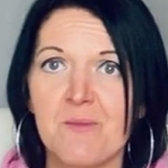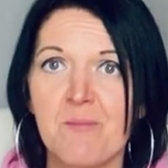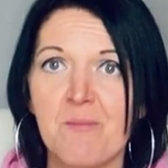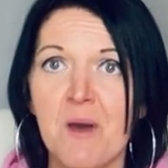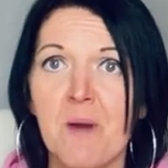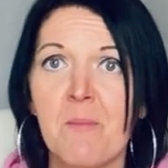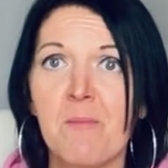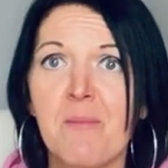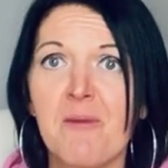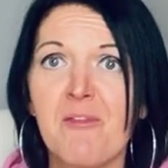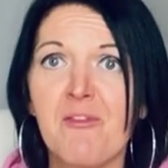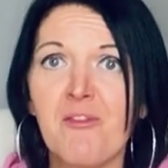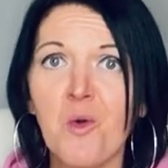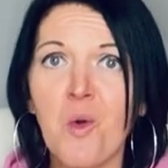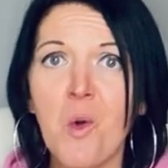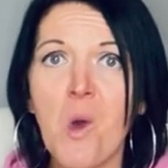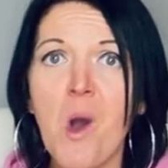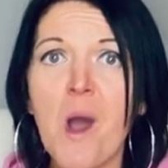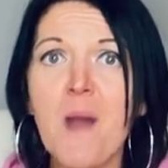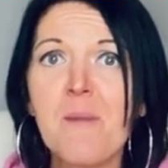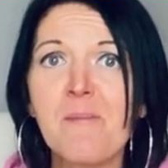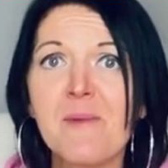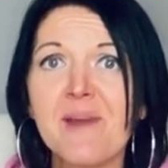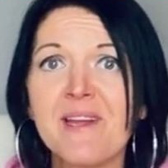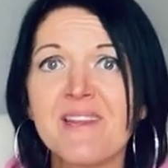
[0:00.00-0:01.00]
But before
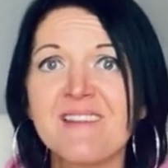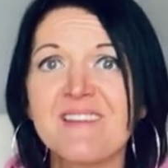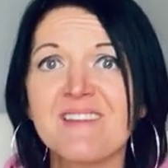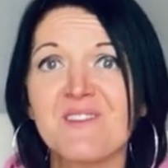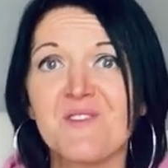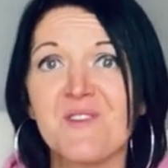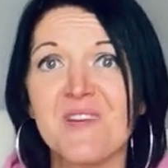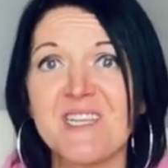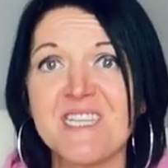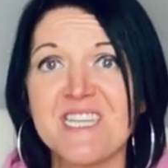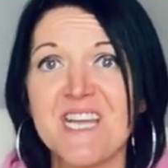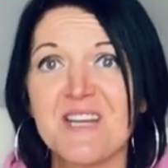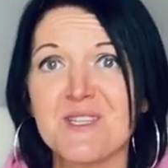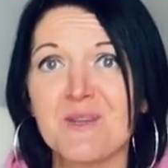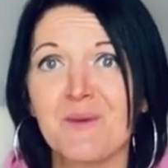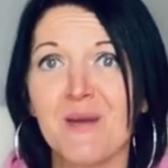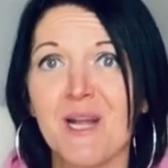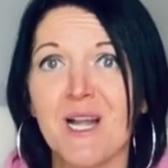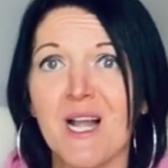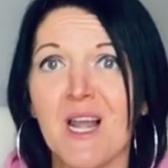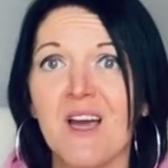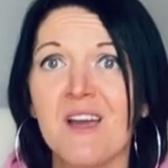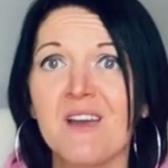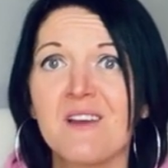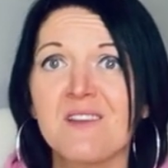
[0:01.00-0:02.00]
I bring this video to a
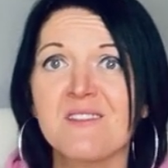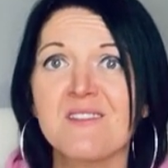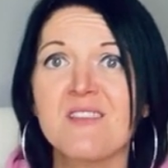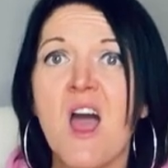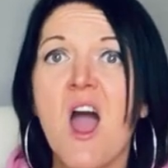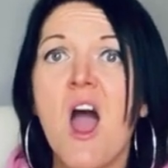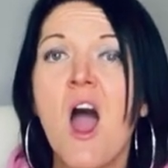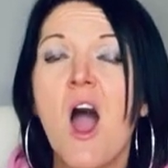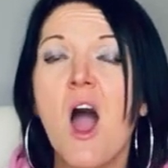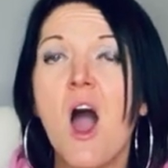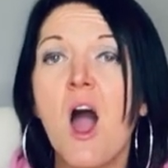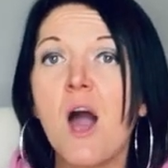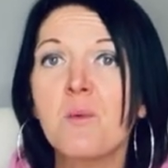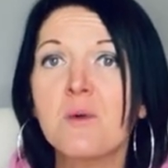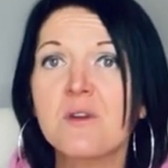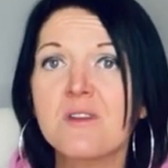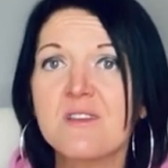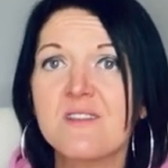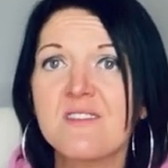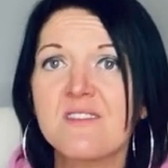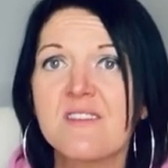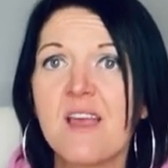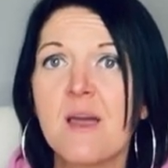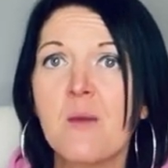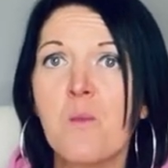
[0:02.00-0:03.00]
close, I want to
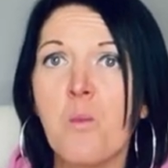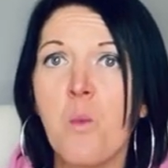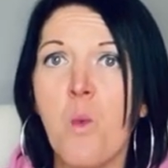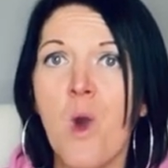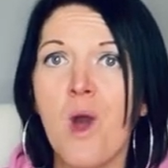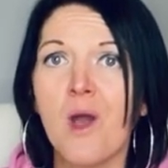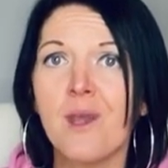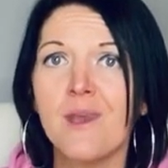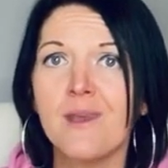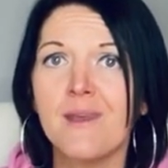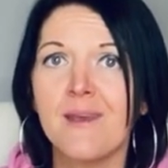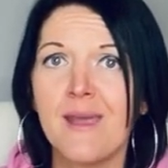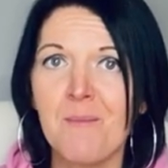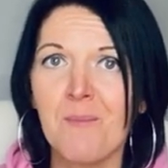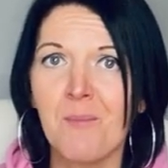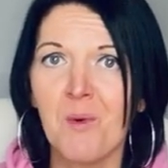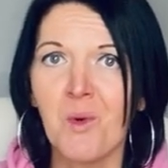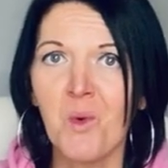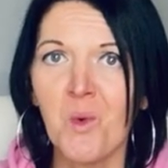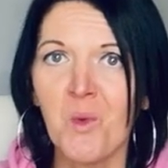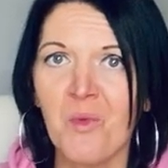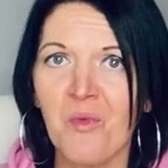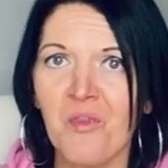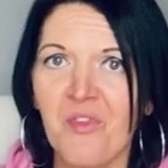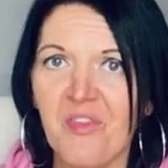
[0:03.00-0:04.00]
say one
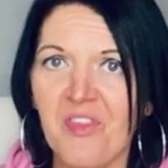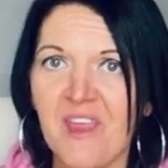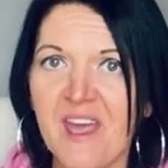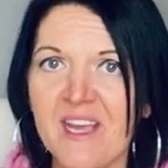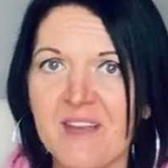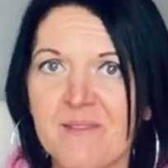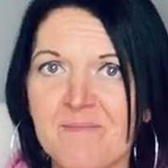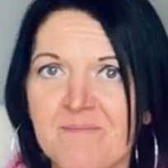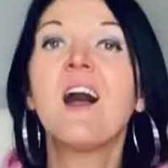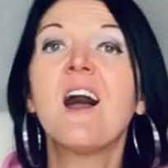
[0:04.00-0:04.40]
important thing.